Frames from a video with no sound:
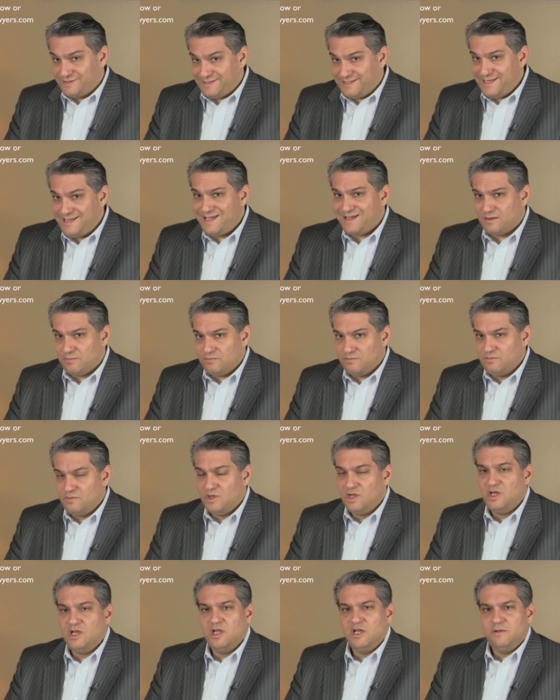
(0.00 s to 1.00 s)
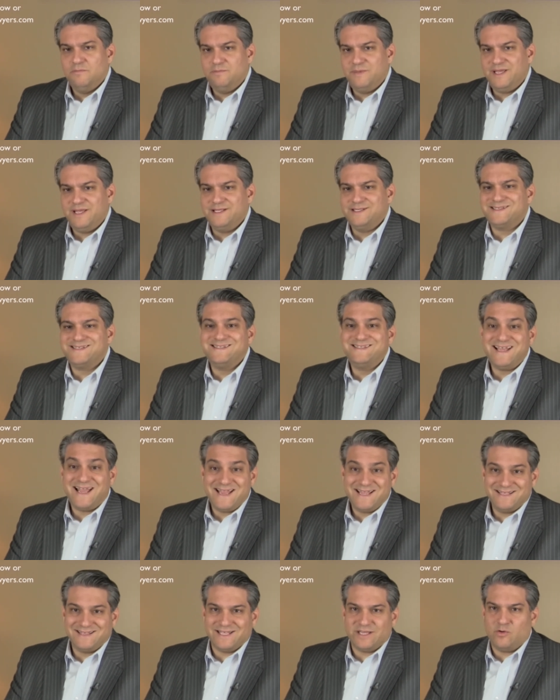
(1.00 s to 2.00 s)
diem means
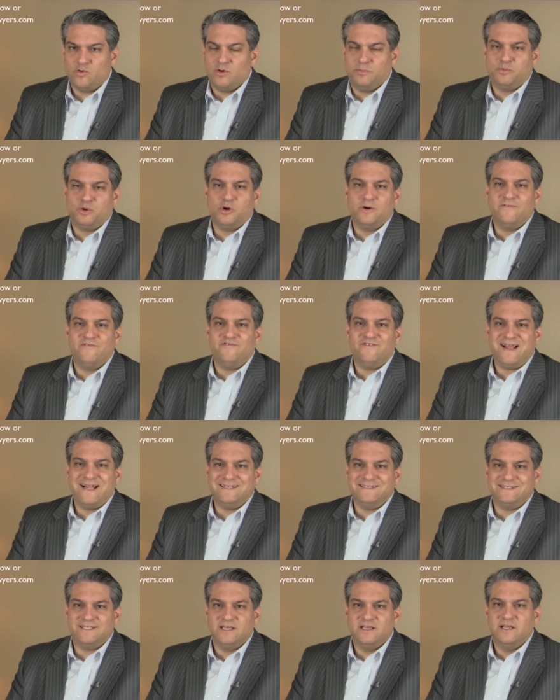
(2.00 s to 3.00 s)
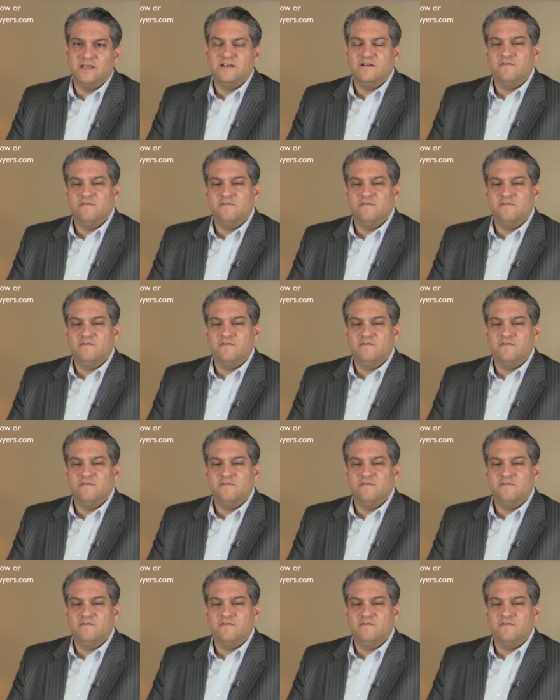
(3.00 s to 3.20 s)
daily or per event.